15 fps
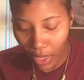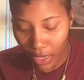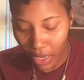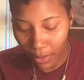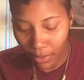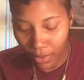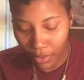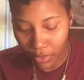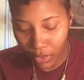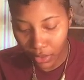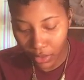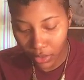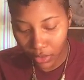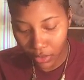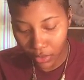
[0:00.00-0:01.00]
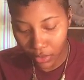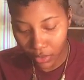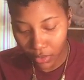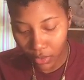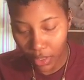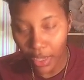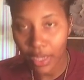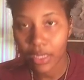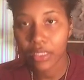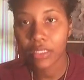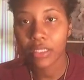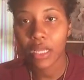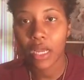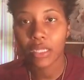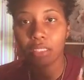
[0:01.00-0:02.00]
And I'm using
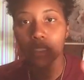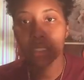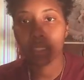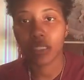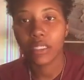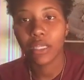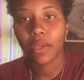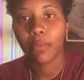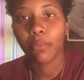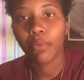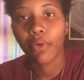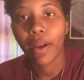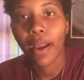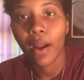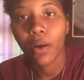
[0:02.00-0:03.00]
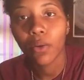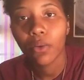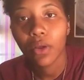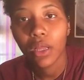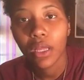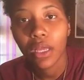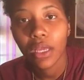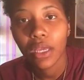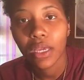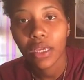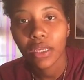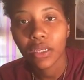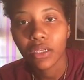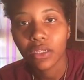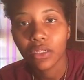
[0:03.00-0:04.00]
Anastasia Dip Brow
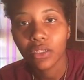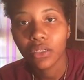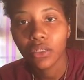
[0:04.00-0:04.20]
in